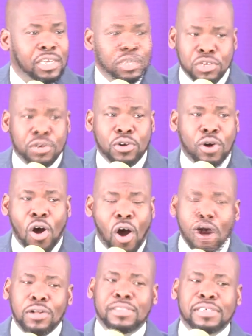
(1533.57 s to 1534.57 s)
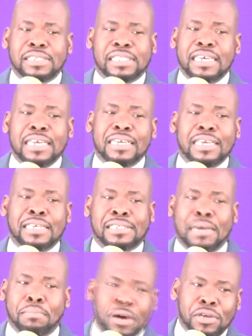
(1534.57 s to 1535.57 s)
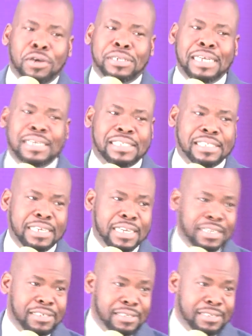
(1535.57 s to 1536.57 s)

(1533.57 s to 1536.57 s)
You know, all this thing is about your destiny.